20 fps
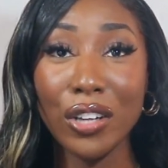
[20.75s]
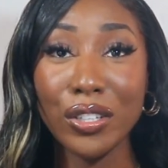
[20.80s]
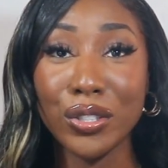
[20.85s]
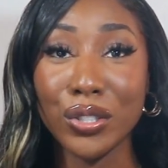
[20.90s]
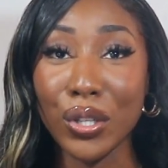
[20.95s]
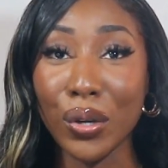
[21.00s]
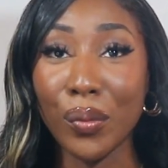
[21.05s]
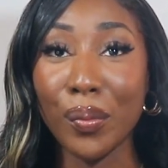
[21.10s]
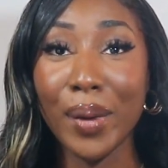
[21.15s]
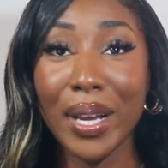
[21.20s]

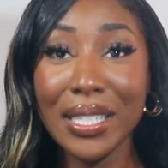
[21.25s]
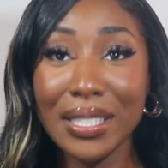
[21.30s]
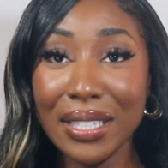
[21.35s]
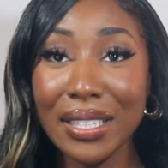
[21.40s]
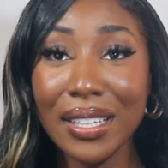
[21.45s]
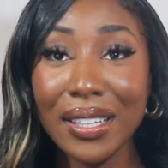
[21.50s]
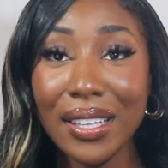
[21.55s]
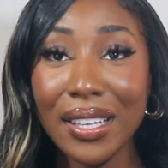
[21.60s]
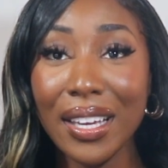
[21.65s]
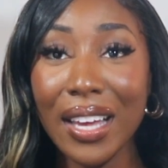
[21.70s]
So
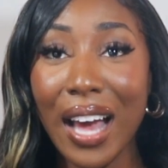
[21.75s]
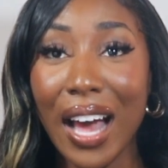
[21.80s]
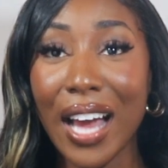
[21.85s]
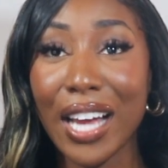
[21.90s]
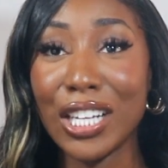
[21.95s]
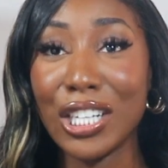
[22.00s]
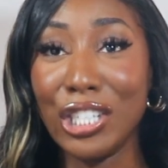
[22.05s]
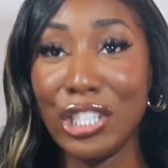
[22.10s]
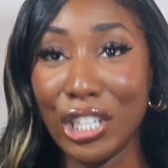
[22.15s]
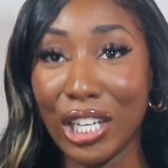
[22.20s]
basically,
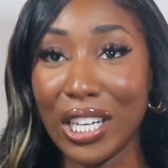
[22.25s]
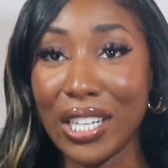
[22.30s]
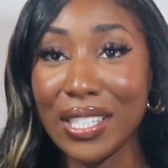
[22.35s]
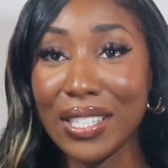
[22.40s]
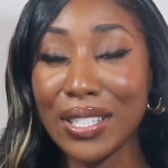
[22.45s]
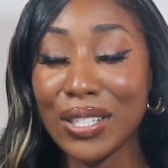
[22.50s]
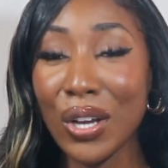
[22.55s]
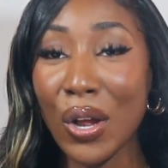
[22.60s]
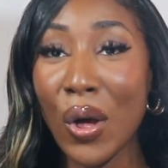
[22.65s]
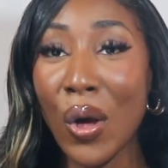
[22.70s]
I
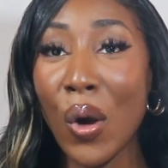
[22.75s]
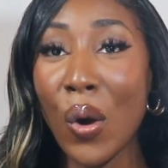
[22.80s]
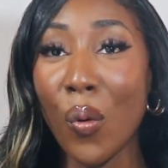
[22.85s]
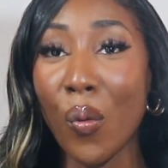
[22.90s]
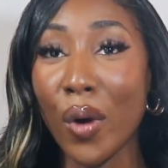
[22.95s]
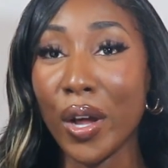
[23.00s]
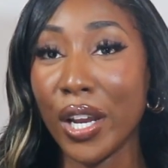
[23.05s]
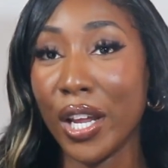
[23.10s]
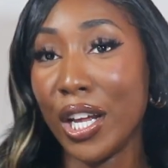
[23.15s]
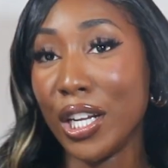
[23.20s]
just
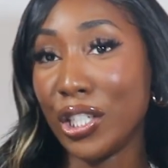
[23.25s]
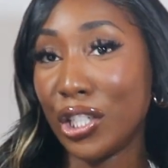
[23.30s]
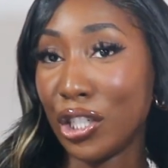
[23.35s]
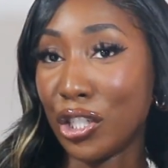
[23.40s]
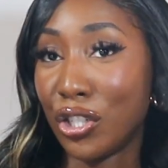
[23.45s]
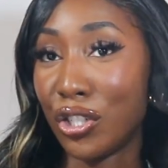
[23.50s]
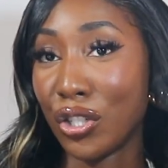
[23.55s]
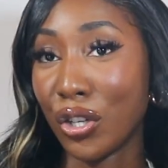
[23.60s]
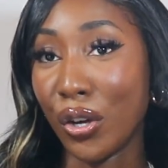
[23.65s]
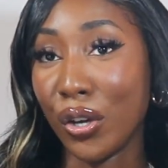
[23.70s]
wanted to
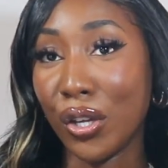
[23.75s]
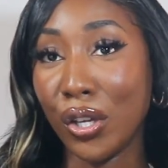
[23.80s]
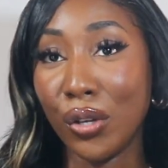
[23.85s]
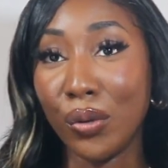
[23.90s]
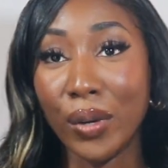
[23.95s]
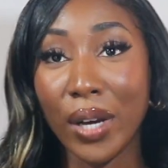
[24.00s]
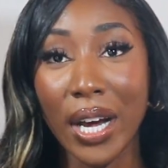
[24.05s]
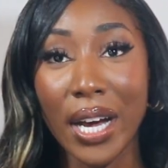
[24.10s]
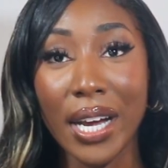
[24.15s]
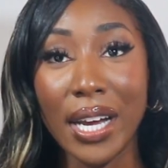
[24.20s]
show you
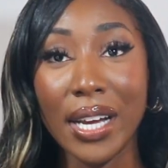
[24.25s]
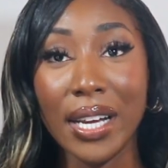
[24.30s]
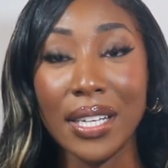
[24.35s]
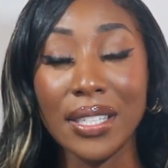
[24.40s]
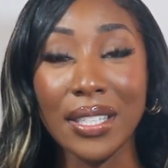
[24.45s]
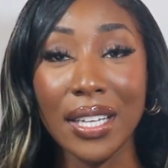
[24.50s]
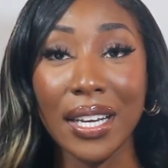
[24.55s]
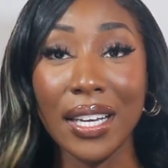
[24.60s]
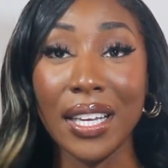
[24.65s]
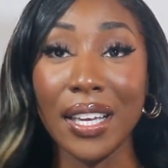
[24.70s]

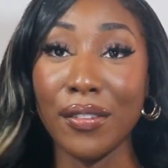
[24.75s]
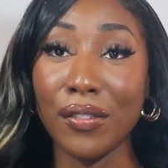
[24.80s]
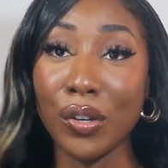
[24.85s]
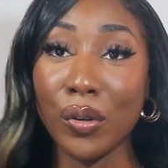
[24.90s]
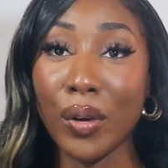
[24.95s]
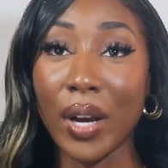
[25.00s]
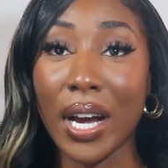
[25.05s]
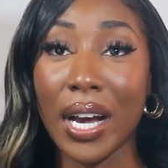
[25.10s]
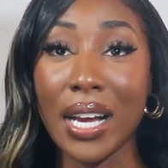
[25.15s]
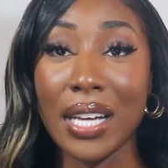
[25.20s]
guys and give you
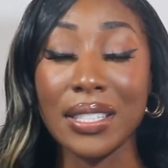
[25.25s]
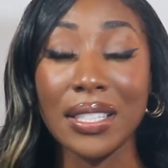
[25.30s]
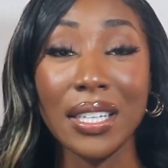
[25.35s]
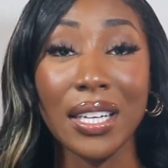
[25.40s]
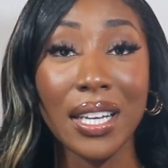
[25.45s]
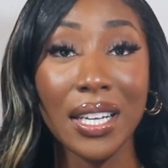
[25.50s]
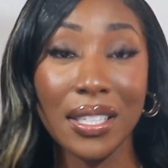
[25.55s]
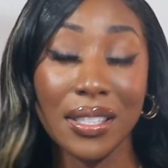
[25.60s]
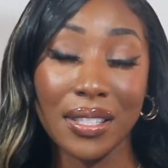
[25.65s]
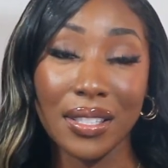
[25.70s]
guys an
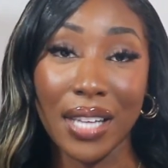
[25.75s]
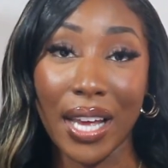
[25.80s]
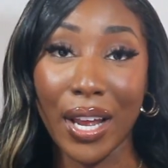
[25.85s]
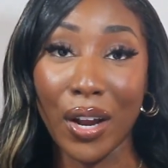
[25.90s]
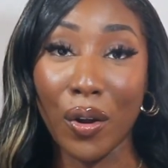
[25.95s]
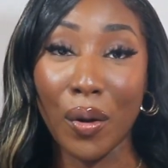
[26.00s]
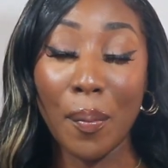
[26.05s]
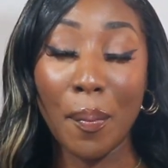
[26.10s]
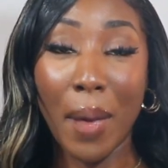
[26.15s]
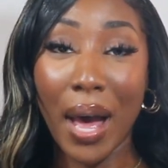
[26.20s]
insight
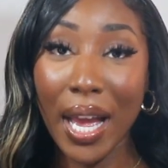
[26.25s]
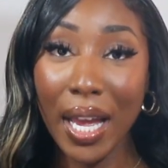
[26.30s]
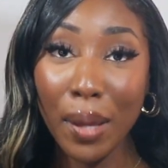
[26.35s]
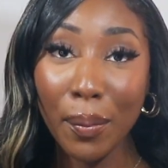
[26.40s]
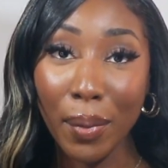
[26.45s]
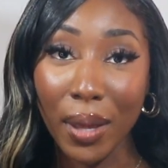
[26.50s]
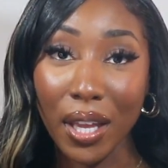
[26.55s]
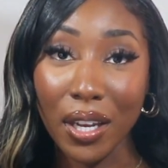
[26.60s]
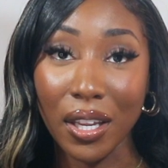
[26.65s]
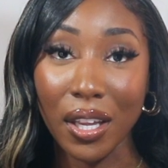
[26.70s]
on my
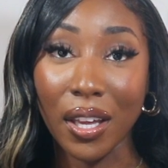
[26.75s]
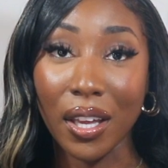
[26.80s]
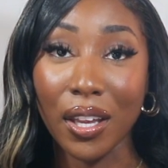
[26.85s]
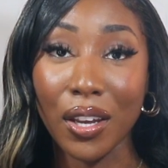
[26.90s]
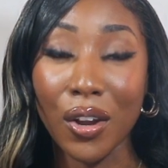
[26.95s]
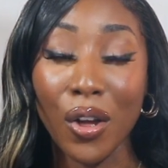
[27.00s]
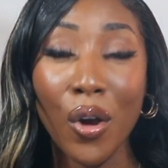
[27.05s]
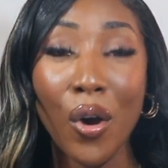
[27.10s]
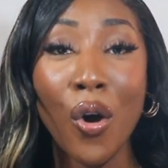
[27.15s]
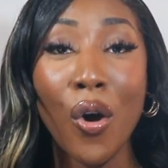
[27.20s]

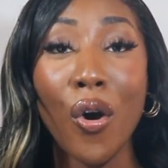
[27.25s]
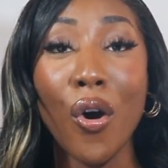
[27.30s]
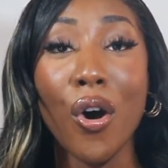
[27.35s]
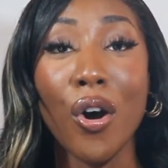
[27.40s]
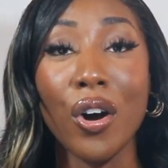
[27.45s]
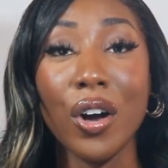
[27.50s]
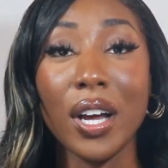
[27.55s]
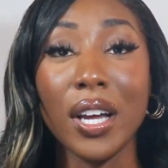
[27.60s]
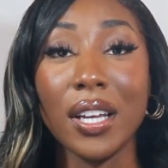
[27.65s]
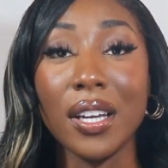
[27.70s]
opinion
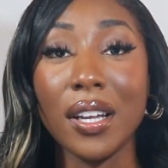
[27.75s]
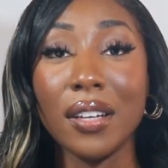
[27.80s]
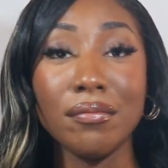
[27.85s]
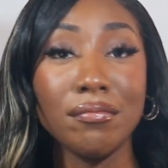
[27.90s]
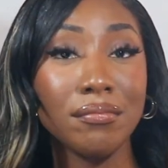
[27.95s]
on